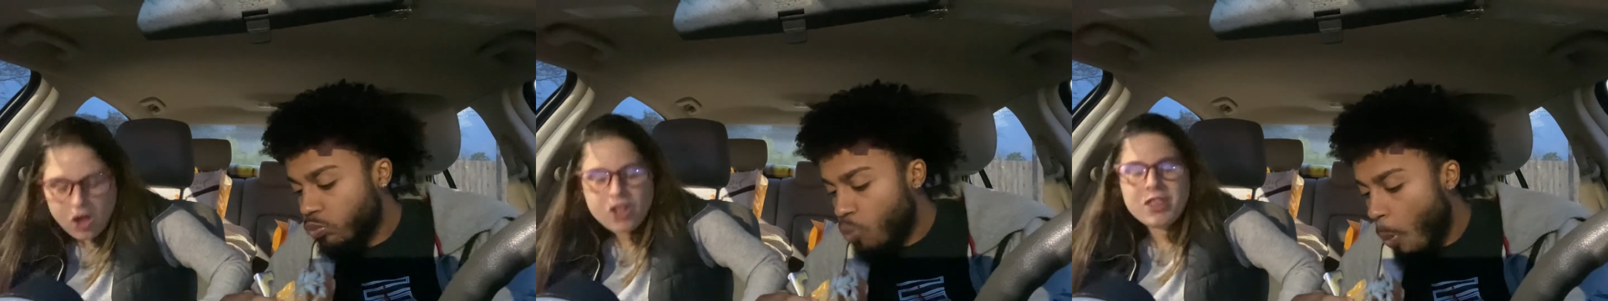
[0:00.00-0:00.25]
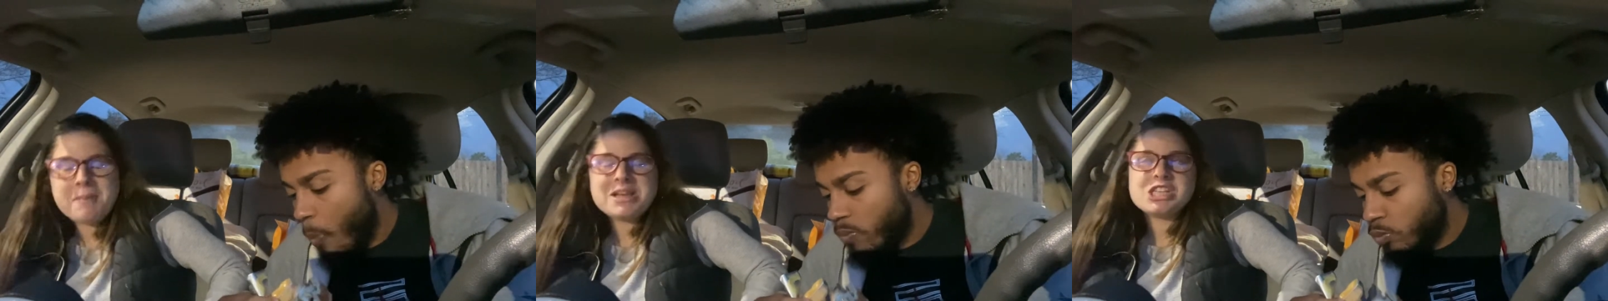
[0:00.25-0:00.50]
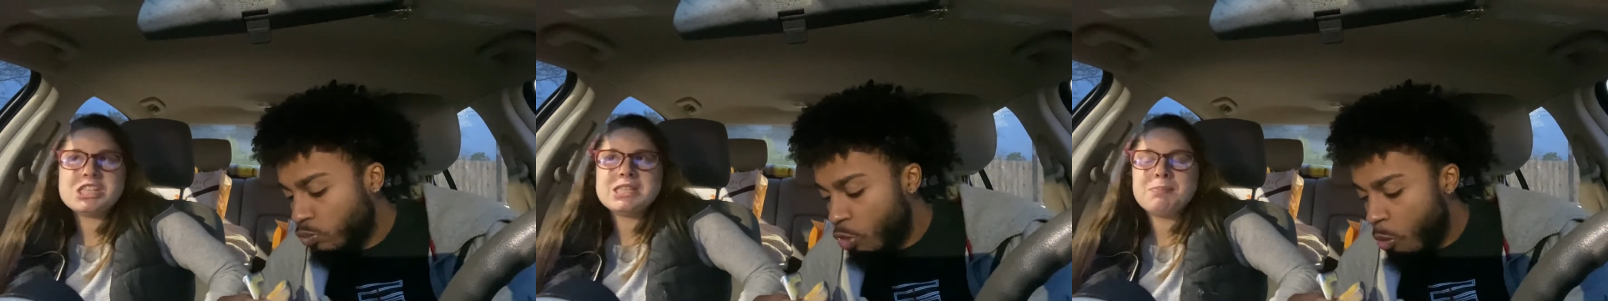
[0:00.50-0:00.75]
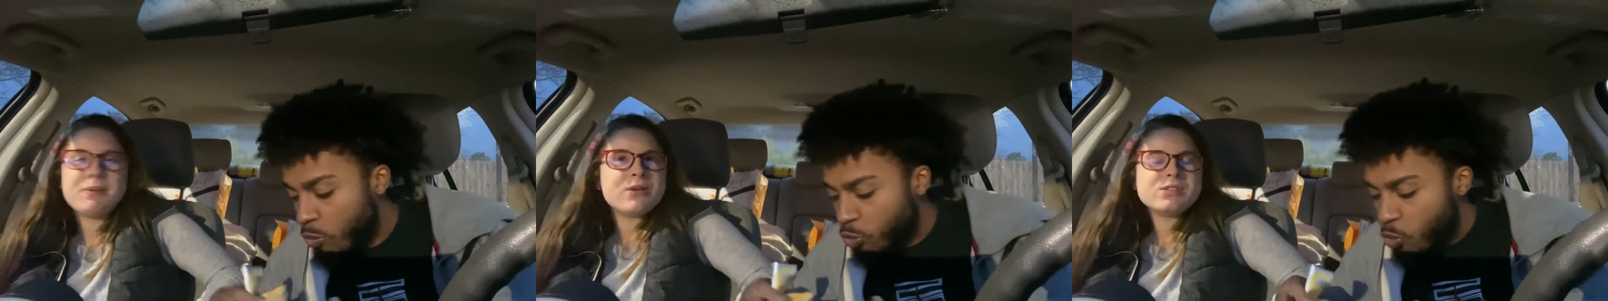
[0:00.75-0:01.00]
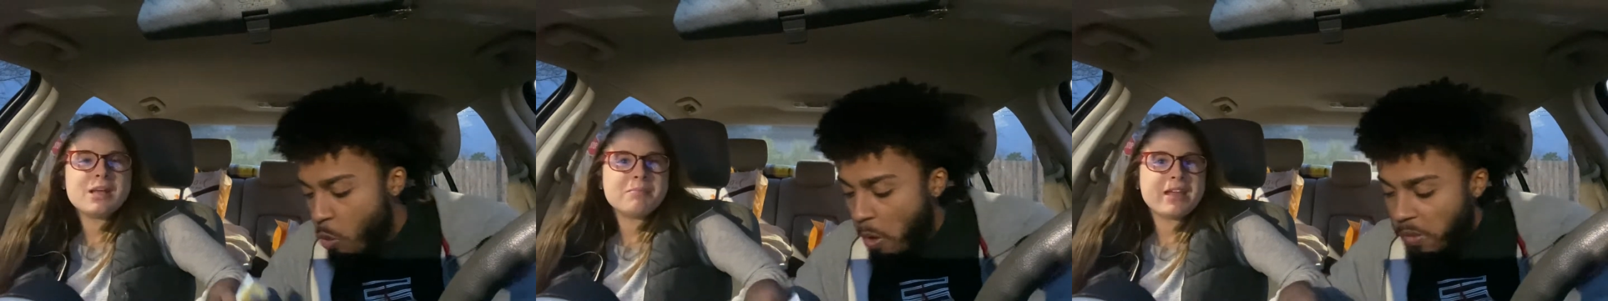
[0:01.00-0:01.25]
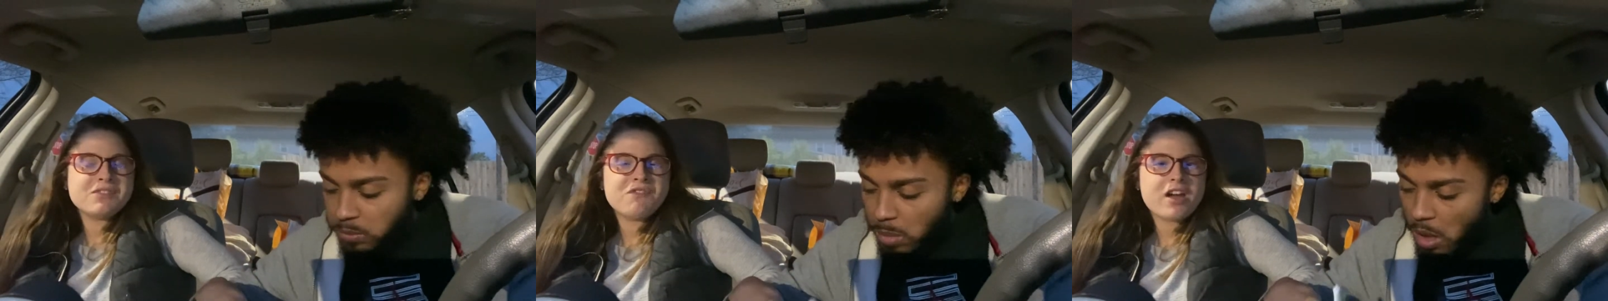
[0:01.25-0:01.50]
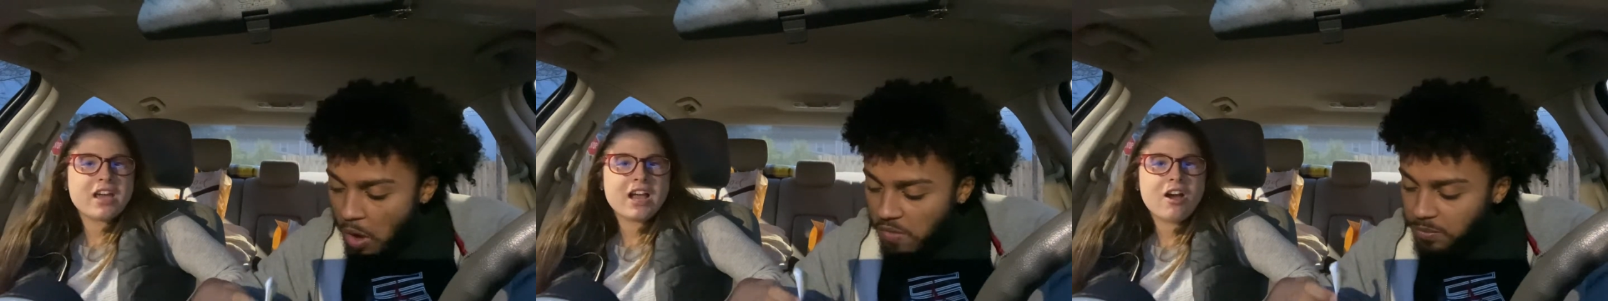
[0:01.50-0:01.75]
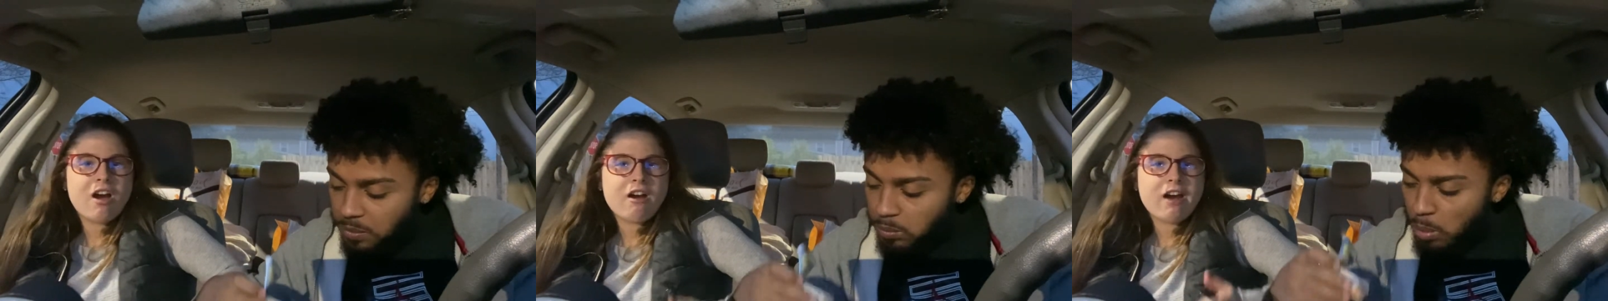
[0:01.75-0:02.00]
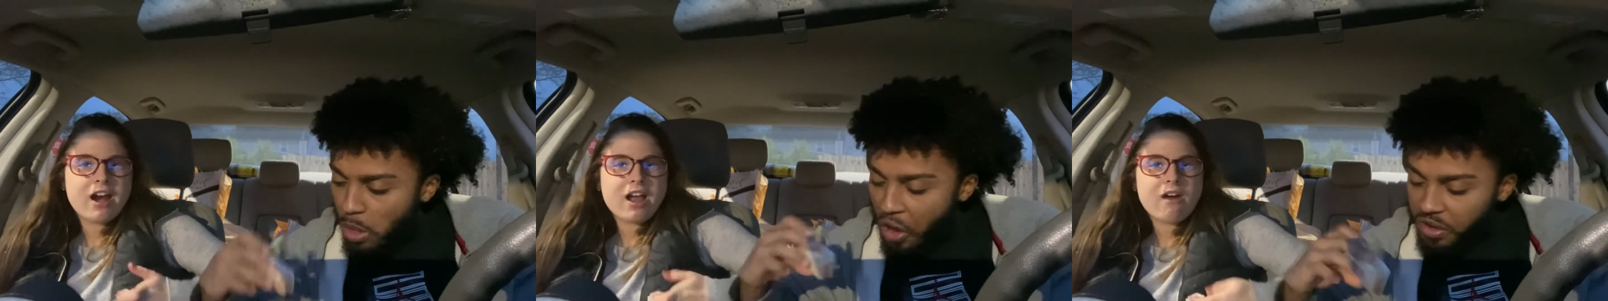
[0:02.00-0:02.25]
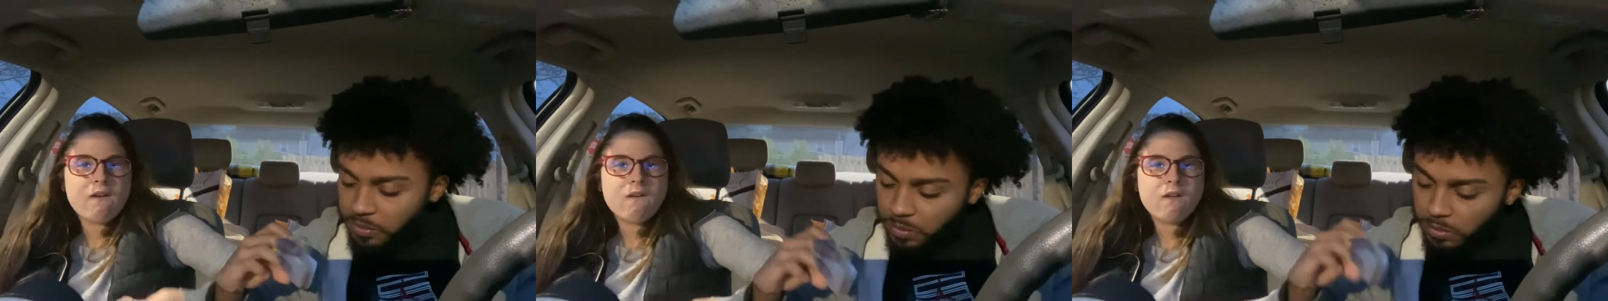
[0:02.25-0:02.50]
Speaker 1: Let me just spill something in the car right now